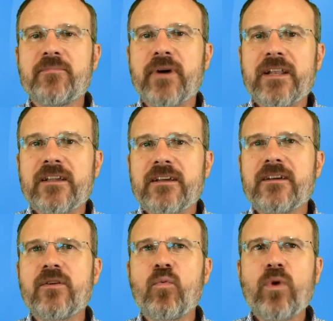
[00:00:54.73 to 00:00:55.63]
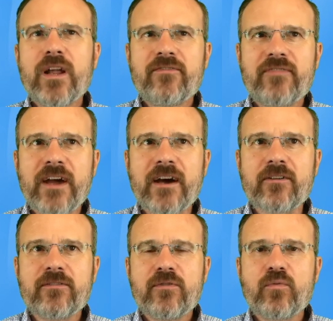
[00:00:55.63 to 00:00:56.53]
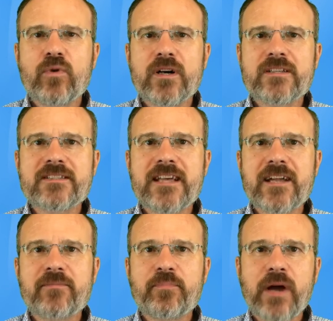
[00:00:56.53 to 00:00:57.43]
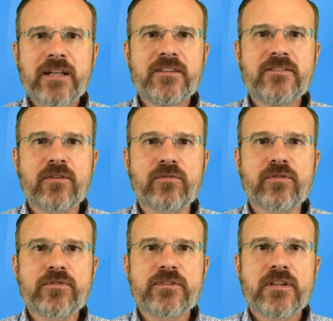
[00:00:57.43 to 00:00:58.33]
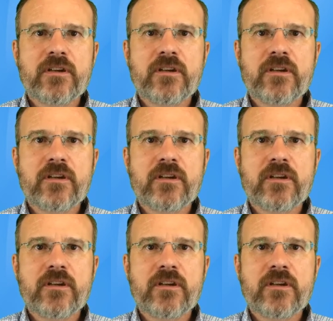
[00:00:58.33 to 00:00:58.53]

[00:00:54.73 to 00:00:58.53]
But what I found was that practice owners,